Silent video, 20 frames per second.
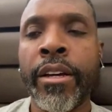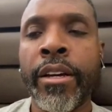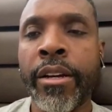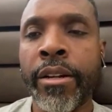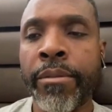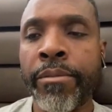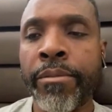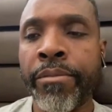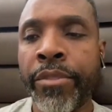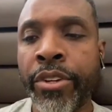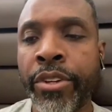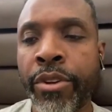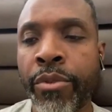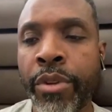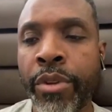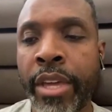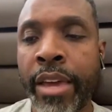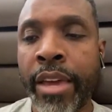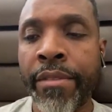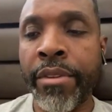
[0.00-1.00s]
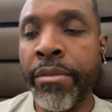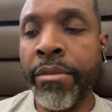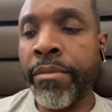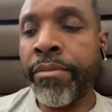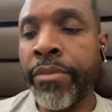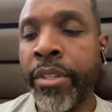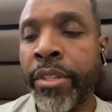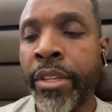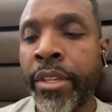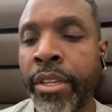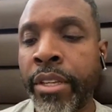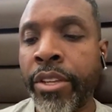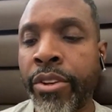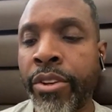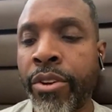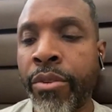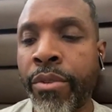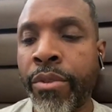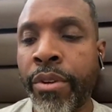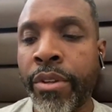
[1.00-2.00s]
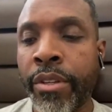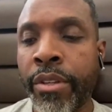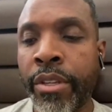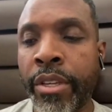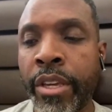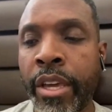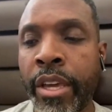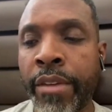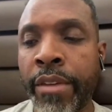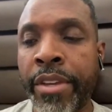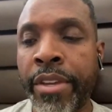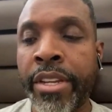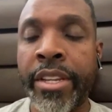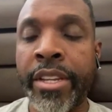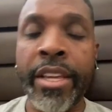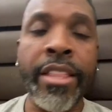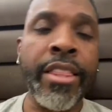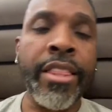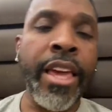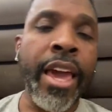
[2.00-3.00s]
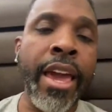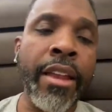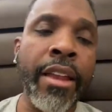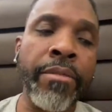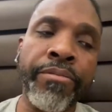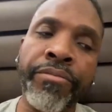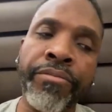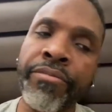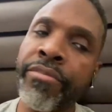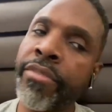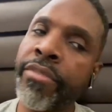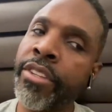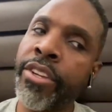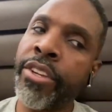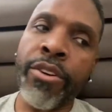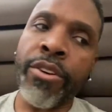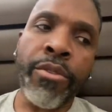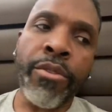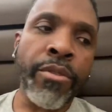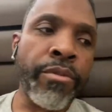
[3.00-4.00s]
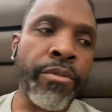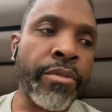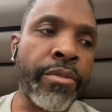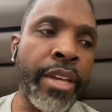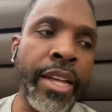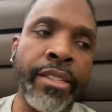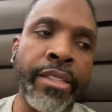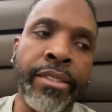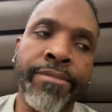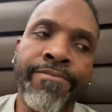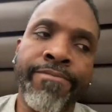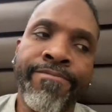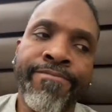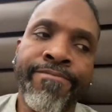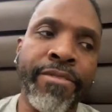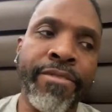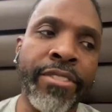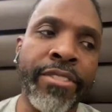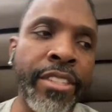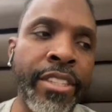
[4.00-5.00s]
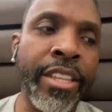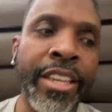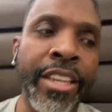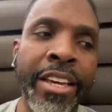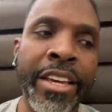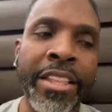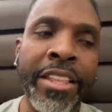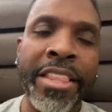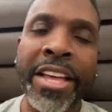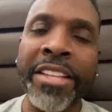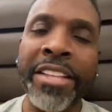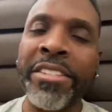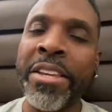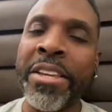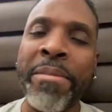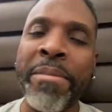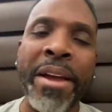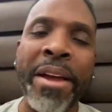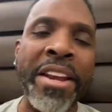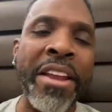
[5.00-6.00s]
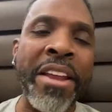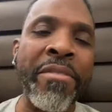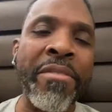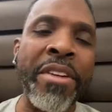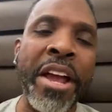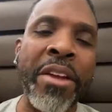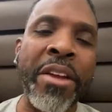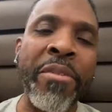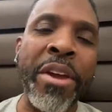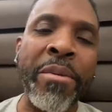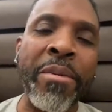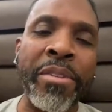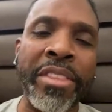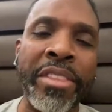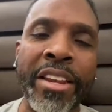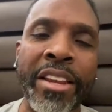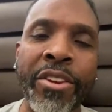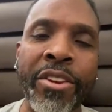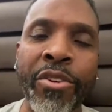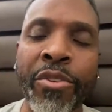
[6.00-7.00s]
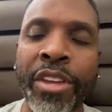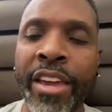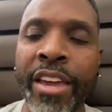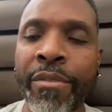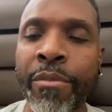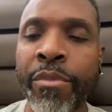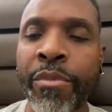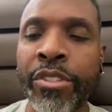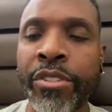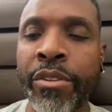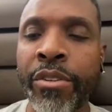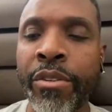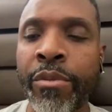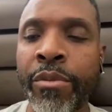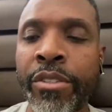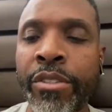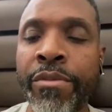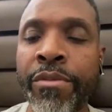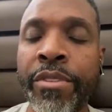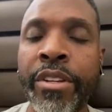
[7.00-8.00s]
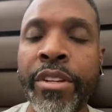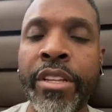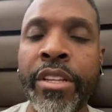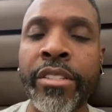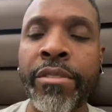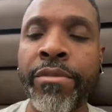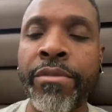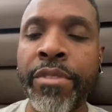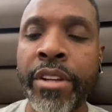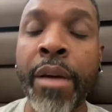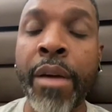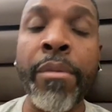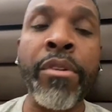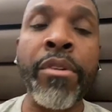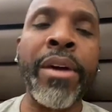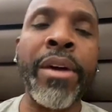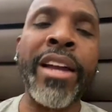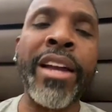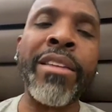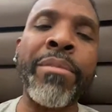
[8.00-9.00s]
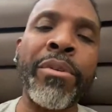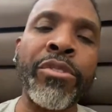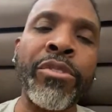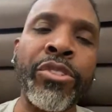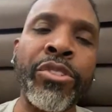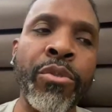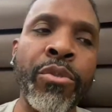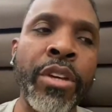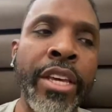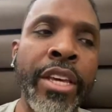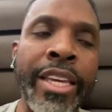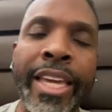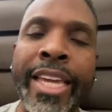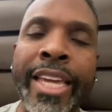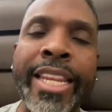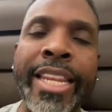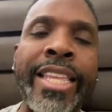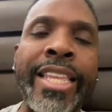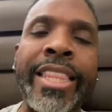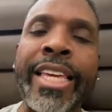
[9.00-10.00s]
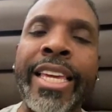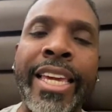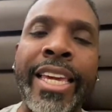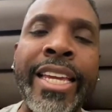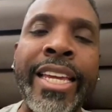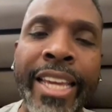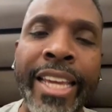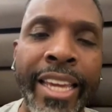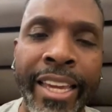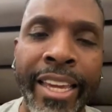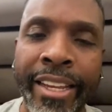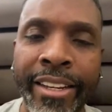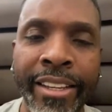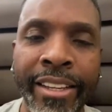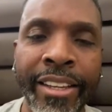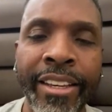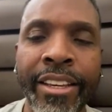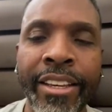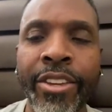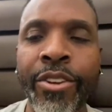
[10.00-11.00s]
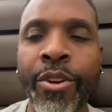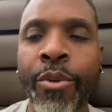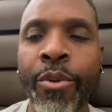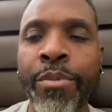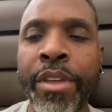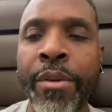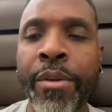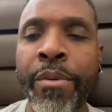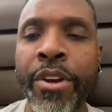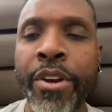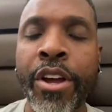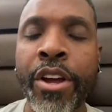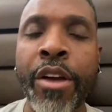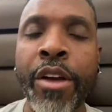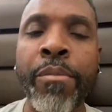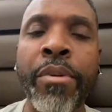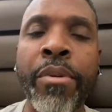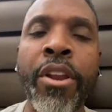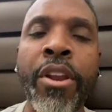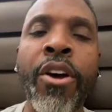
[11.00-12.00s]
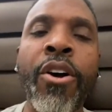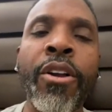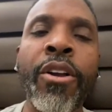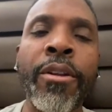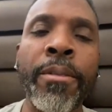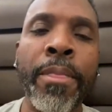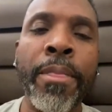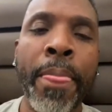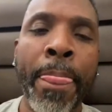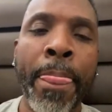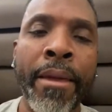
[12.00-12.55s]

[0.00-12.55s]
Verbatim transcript: Um, you know, Kevin, you know, if he did that, you know, that's that's him. I never got away with that. You know, Kevin was a, was a, is a phenomenal bodybuilder. So anything he did, you know, they were going to applaud.